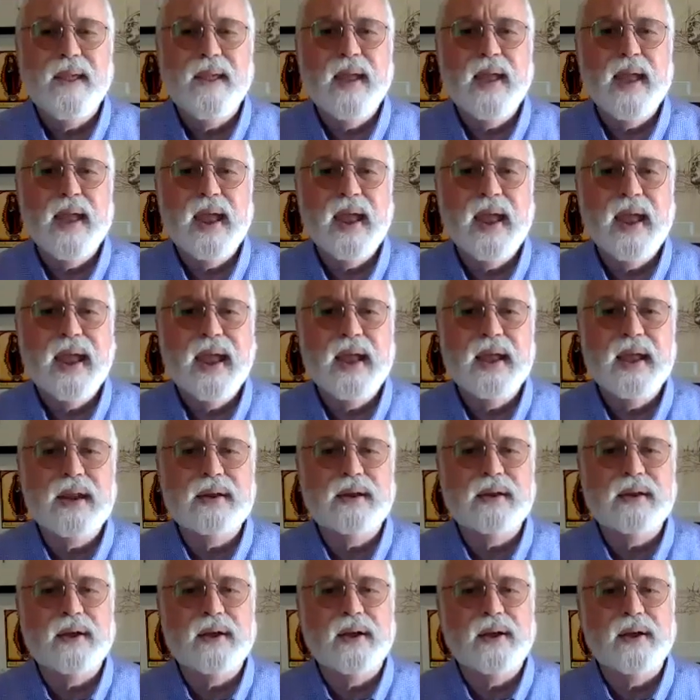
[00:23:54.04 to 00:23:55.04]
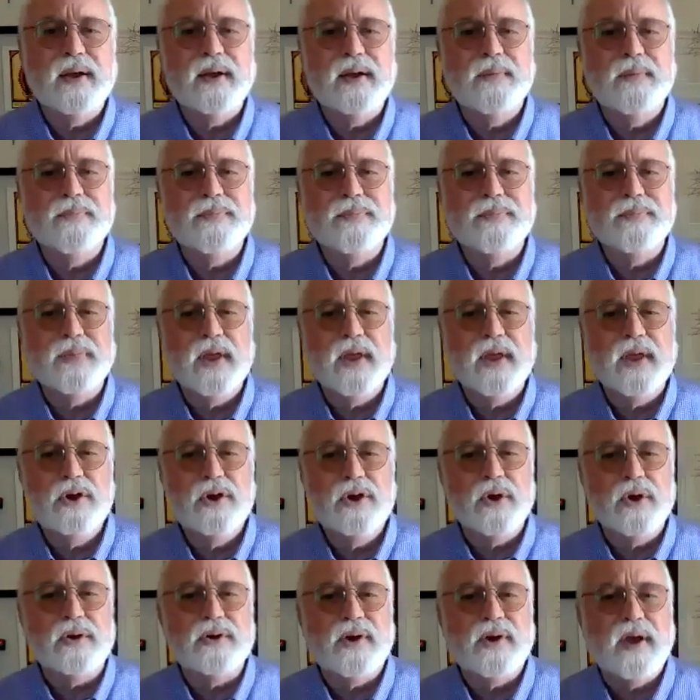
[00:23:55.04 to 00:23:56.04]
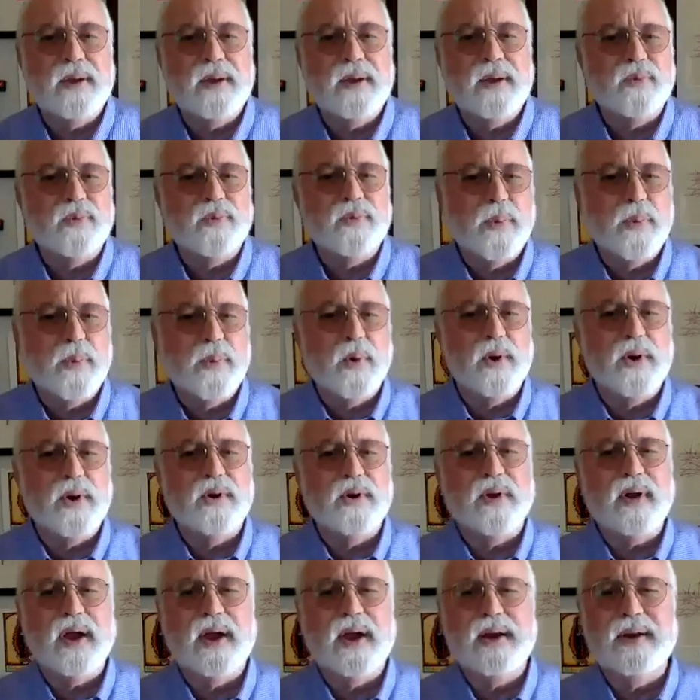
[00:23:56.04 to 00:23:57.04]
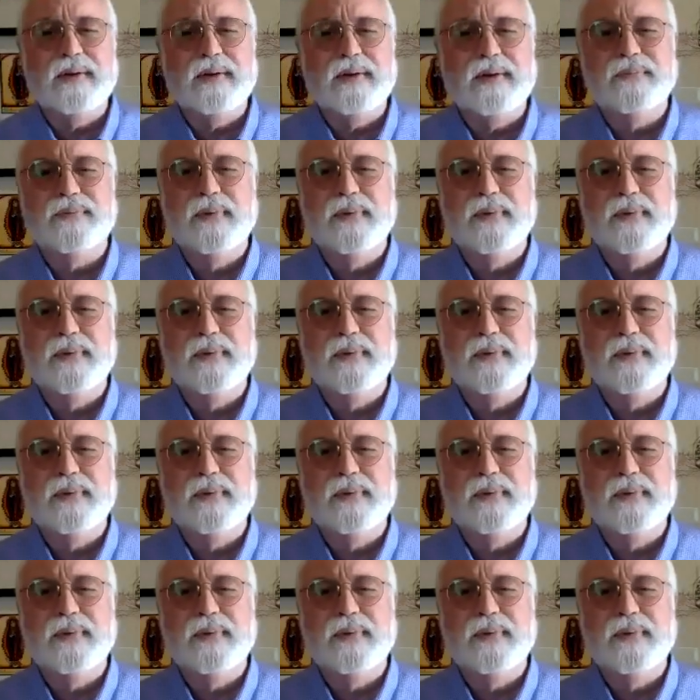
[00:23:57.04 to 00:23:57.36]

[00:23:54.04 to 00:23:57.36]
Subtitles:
And a New York Times reporter kind of